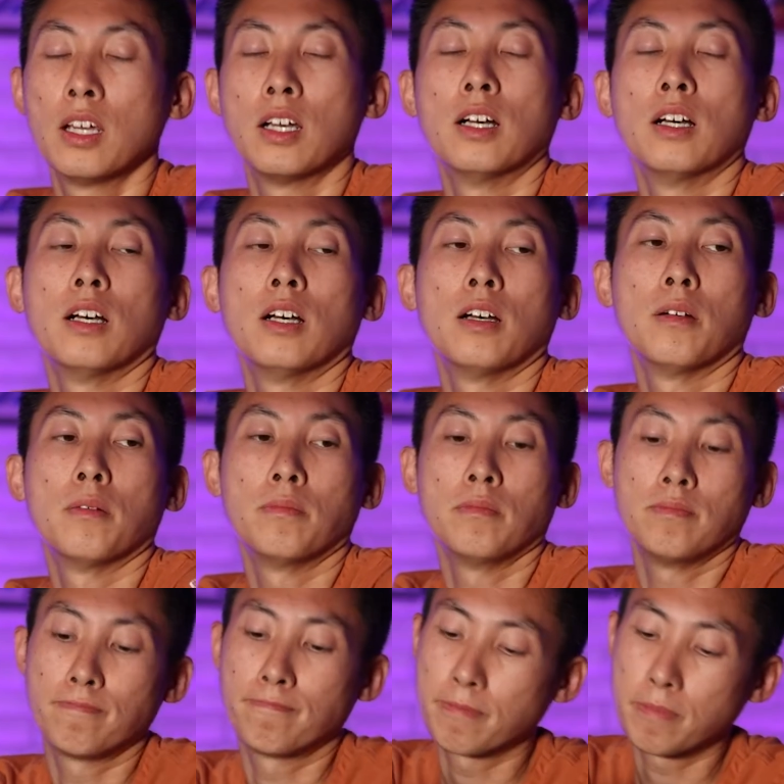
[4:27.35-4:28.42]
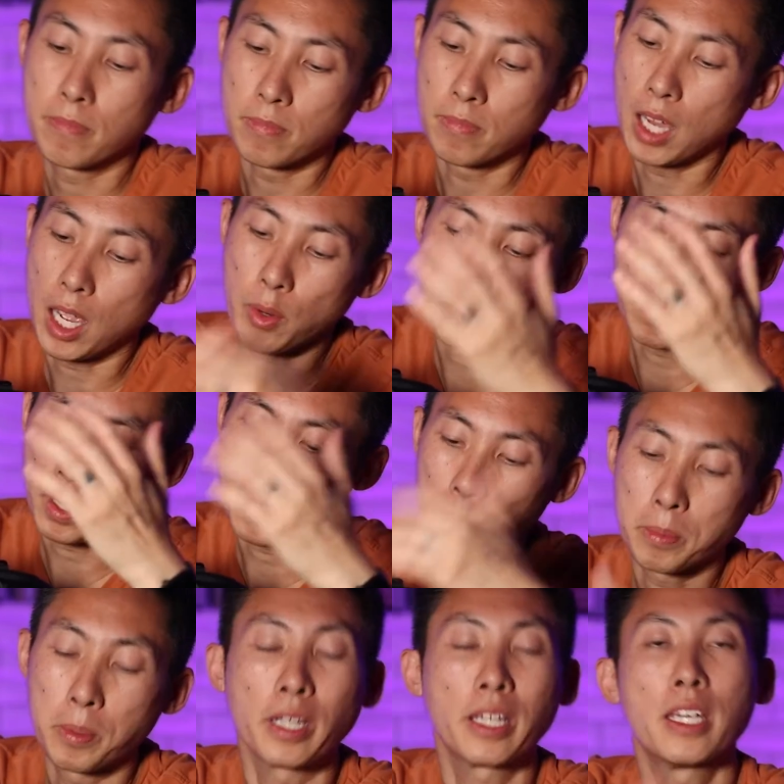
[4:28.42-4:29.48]
I would probably
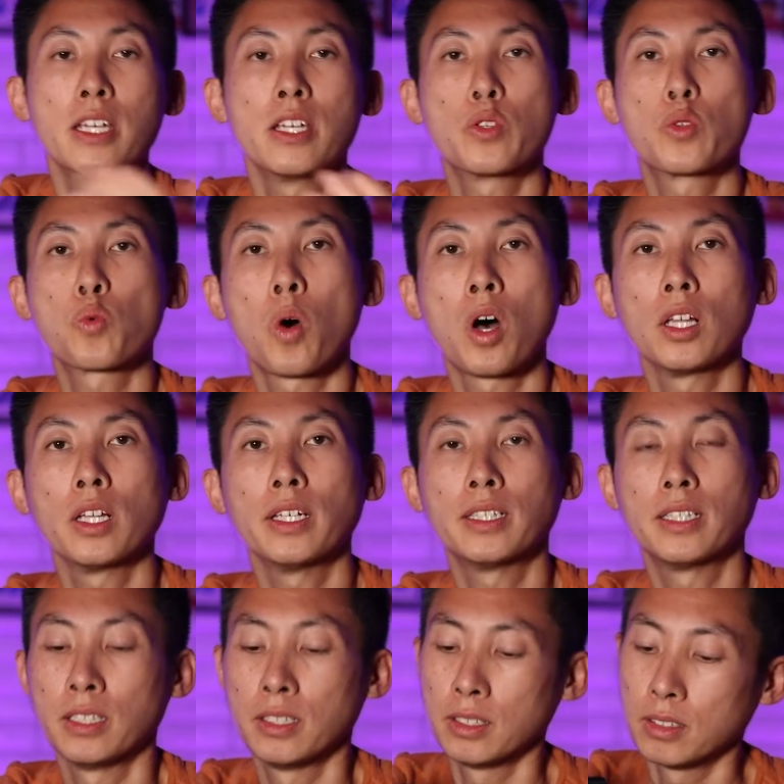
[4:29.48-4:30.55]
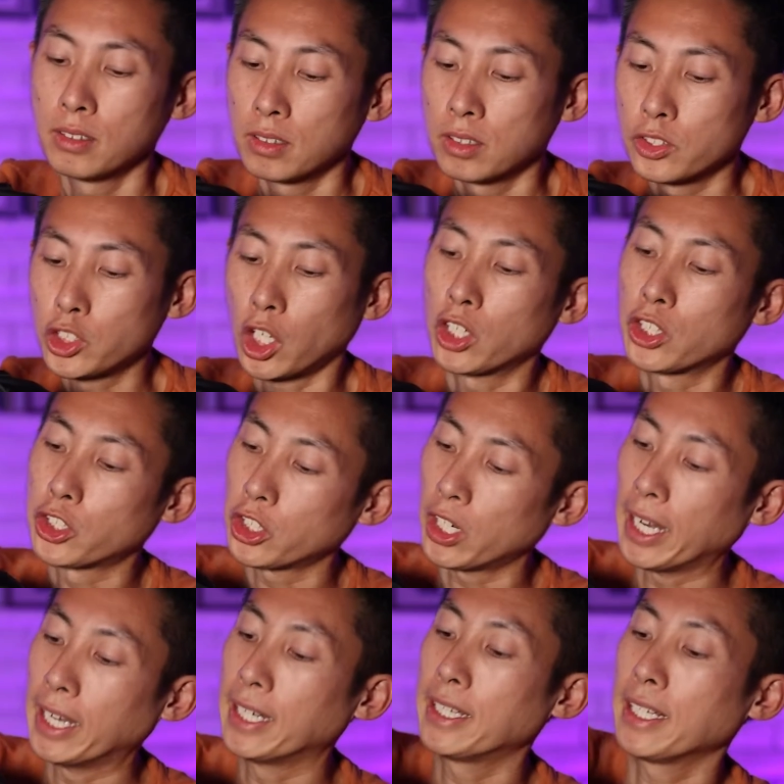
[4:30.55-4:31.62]
put keys, wallet, charger,
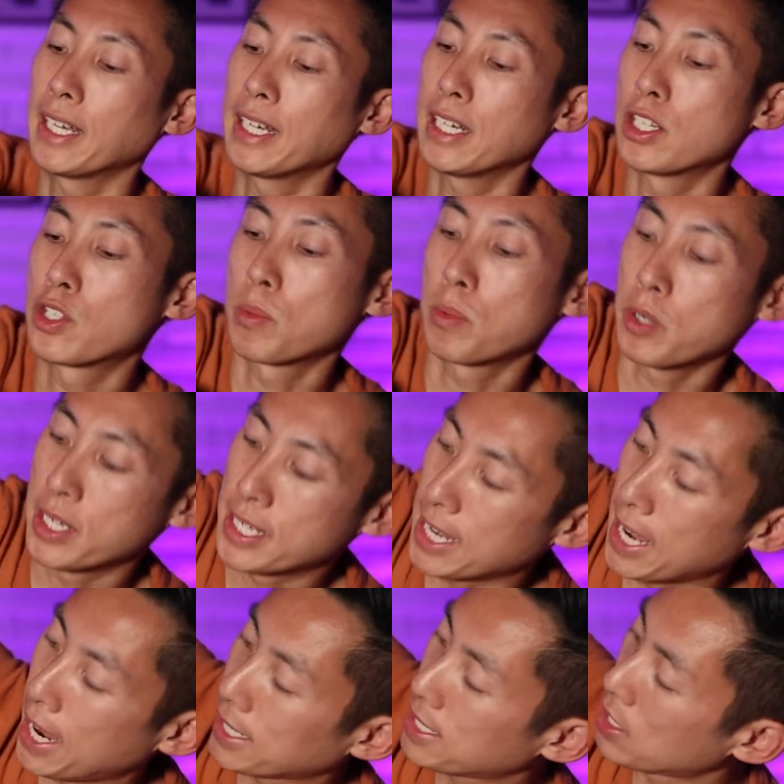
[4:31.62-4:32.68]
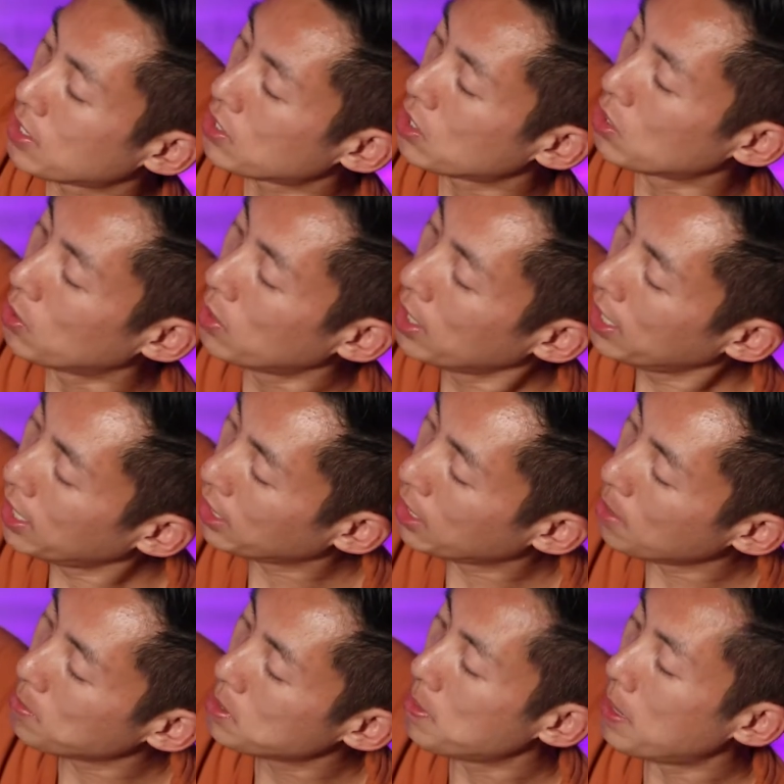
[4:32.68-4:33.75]
anything I need super easy access to. It
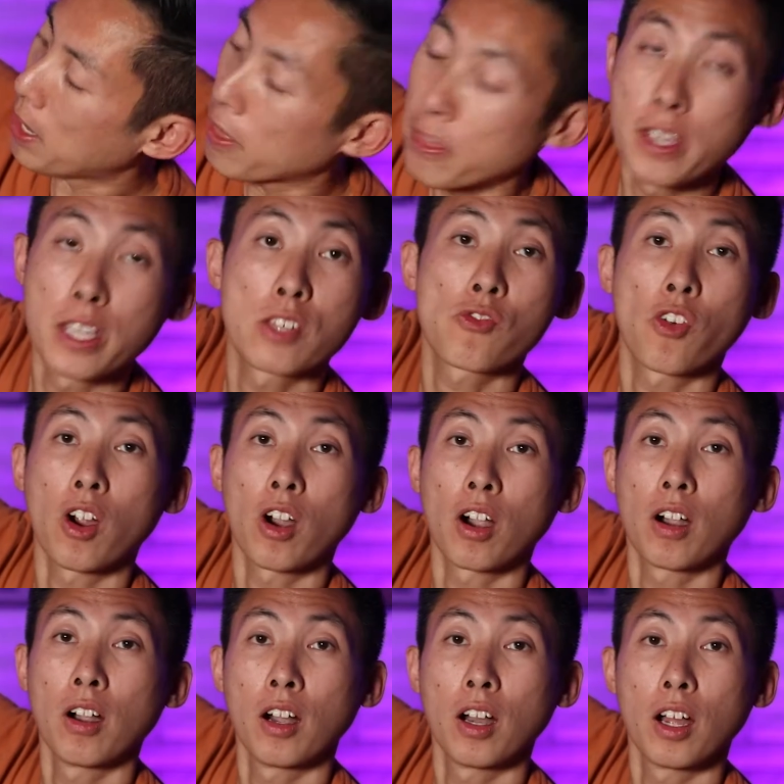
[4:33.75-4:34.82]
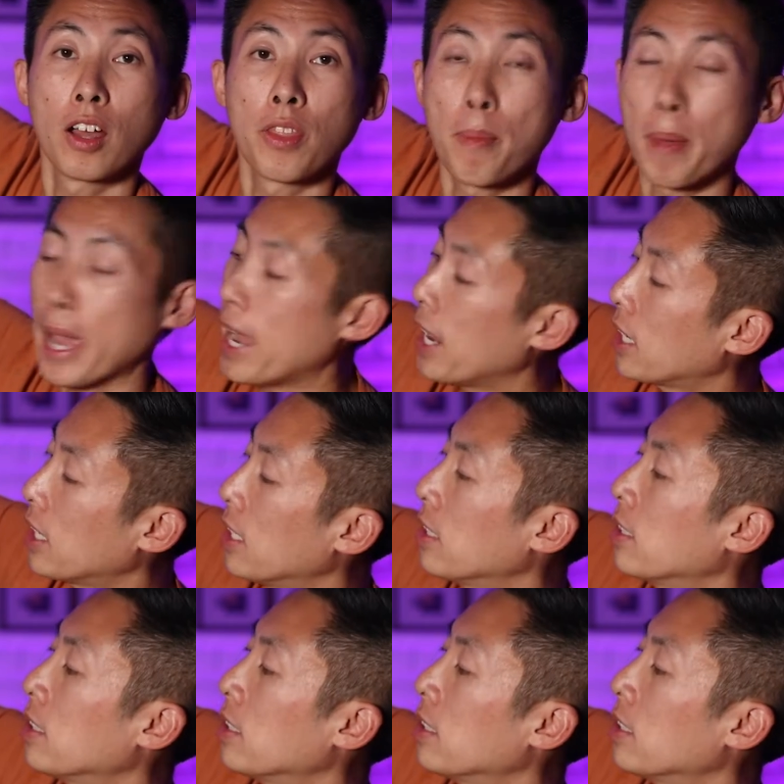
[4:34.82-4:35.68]
comes about this far on the bag.